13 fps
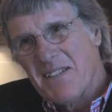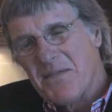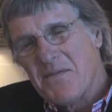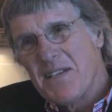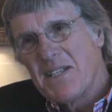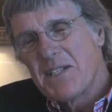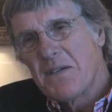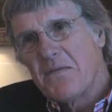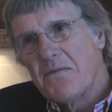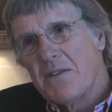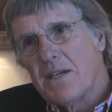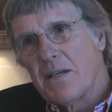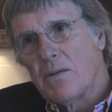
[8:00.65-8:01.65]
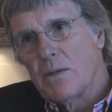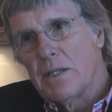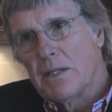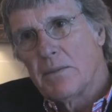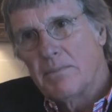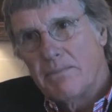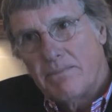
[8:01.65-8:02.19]
defensive and want
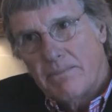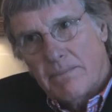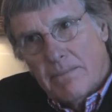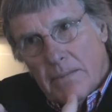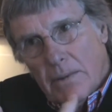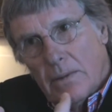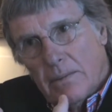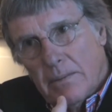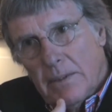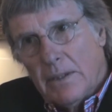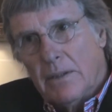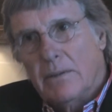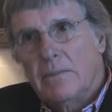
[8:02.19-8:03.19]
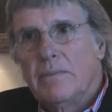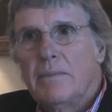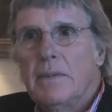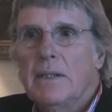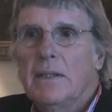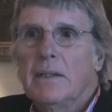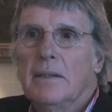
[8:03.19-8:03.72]
to, you know,
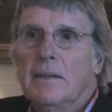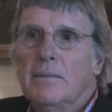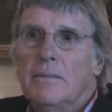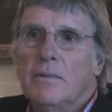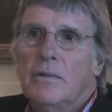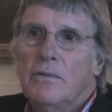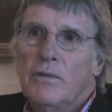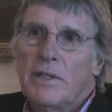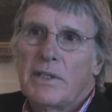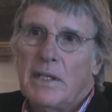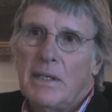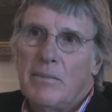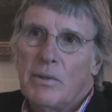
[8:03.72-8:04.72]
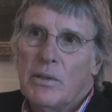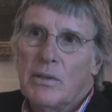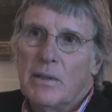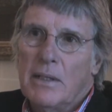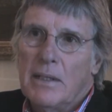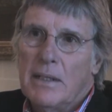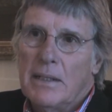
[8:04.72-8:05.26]
retain
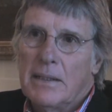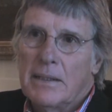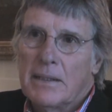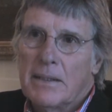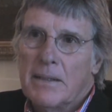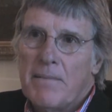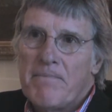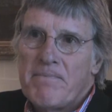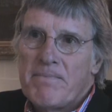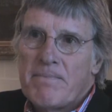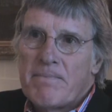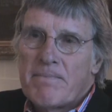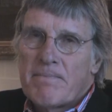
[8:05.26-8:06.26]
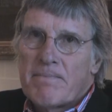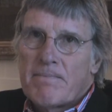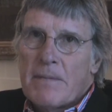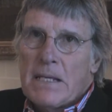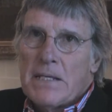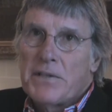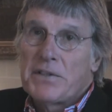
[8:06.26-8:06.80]
more. And
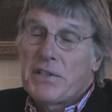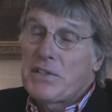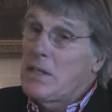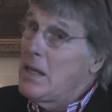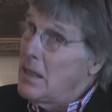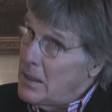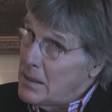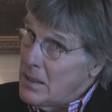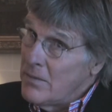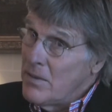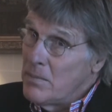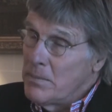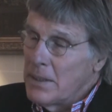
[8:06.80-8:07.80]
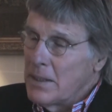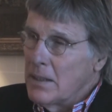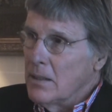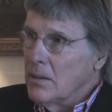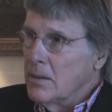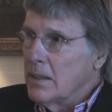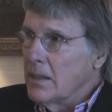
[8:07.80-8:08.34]
there's a style of government
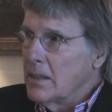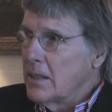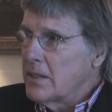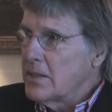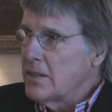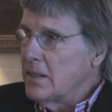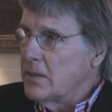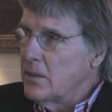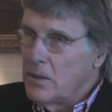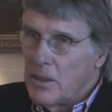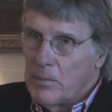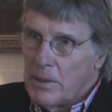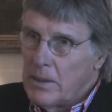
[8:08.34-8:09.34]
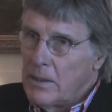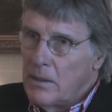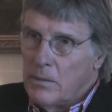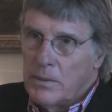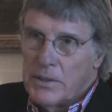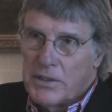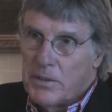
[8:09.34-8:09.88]
now. I got to say, Tony Blair
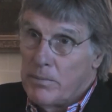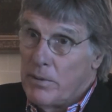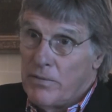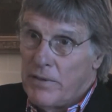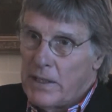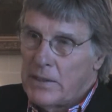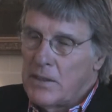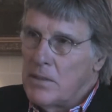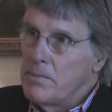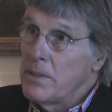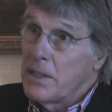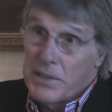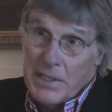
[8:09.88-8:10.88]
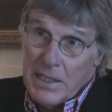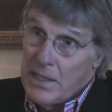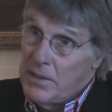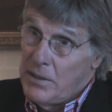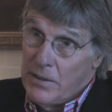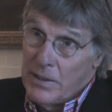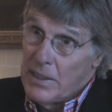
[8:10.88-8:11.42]
was the perfecter because he had
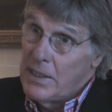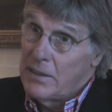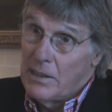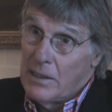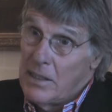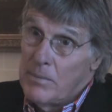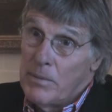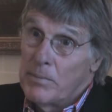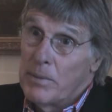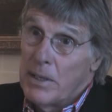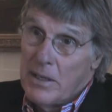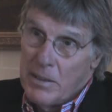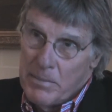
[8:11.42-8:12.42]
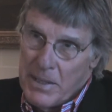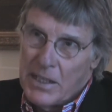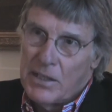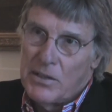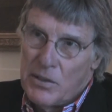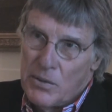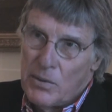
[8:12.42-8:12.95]
to unite the Labour Party, make
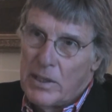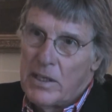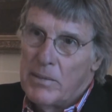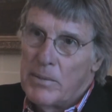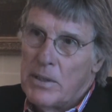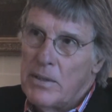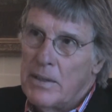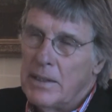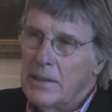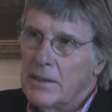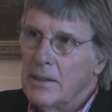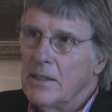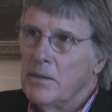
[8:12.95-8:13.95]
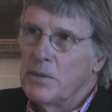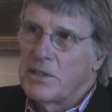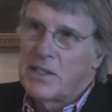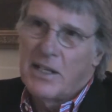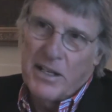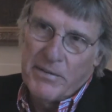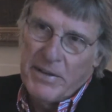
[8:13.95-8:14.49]
it New Labour, and it was
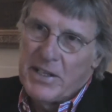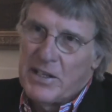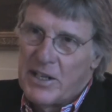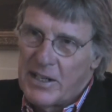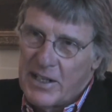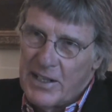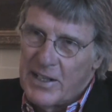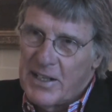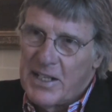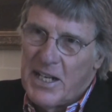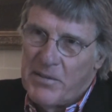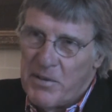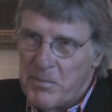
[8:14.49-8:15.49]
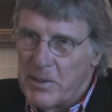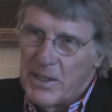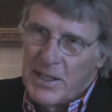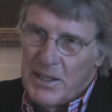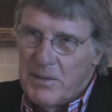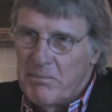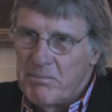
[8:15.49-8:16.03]
kind of anarchic, and
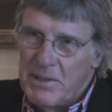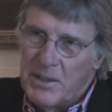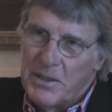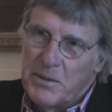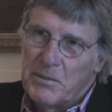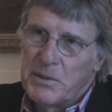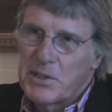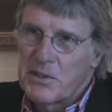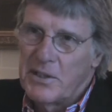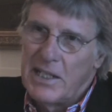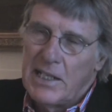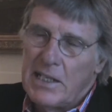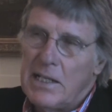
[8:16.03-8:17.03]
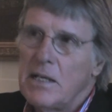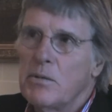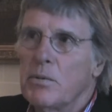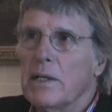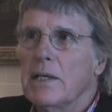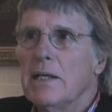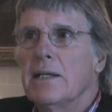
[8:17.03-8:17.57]
everybody, you know, was treated
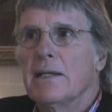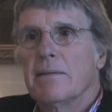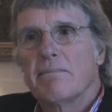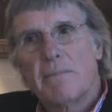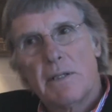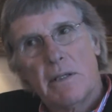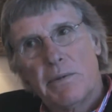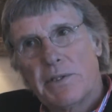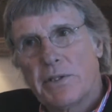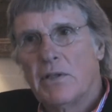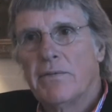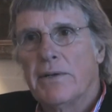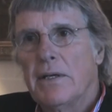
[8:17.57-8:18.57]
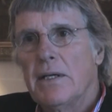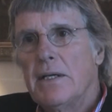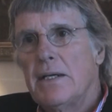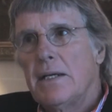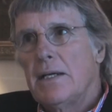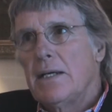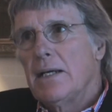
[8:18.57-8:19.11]
equally, and it was over.
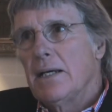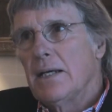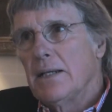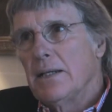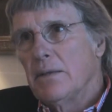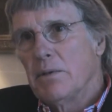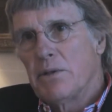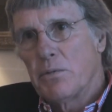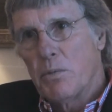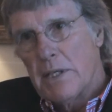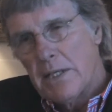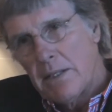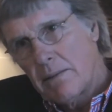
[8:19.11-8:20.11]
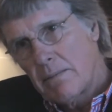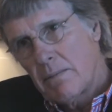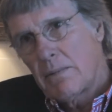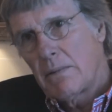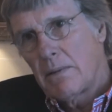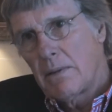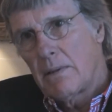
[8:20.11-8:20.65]
And there was one
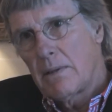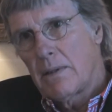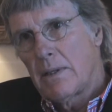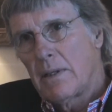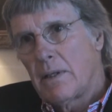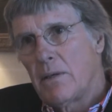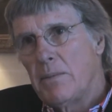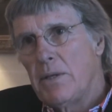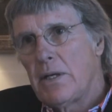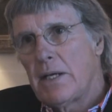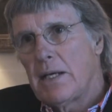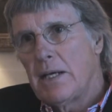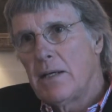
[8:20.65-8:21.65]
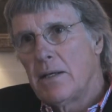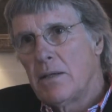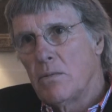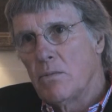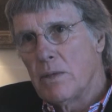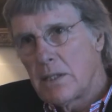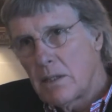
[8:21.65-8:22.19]
communicator
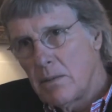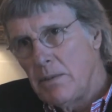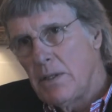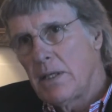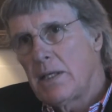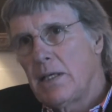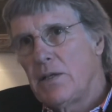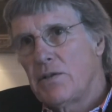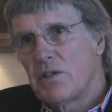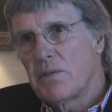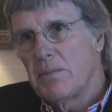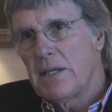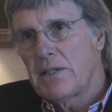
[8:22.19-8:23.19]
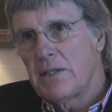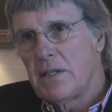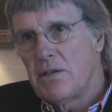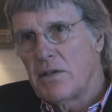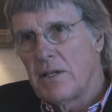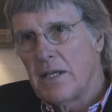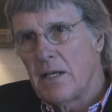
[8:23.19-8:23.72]
and one communications
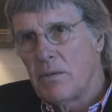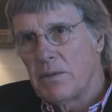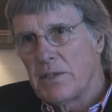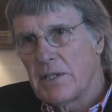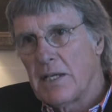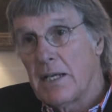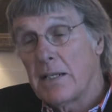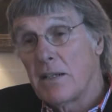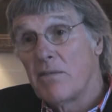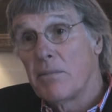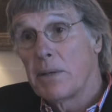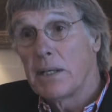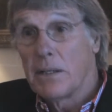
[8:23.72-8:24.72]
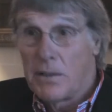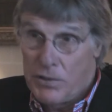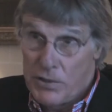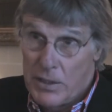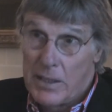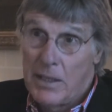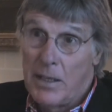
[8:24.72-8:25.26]
message, and that was that, and everybody else
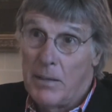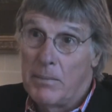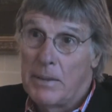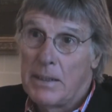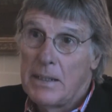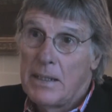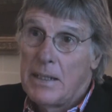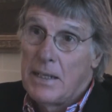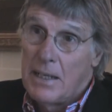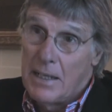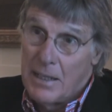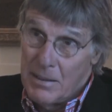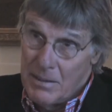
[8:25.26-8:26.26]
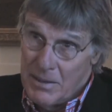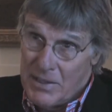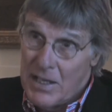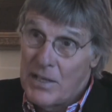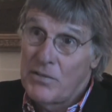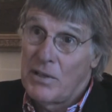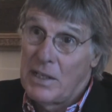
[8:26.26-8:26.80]
shut up. And
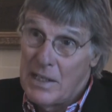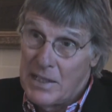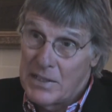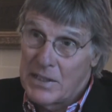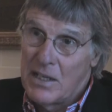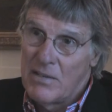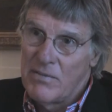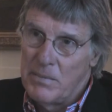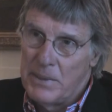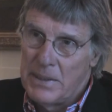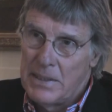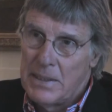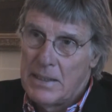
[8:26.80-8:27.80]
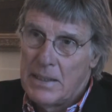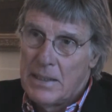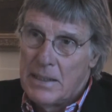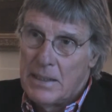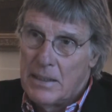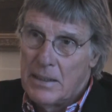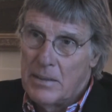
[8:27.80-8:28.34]
centralized government
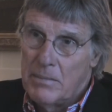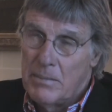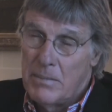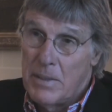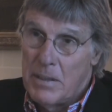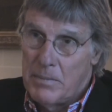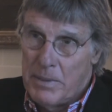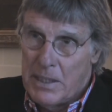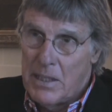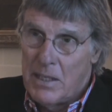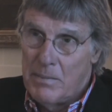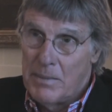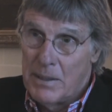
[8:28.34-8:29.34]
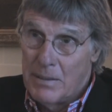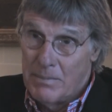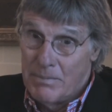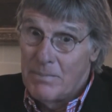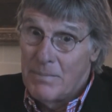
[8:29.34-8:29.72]
became a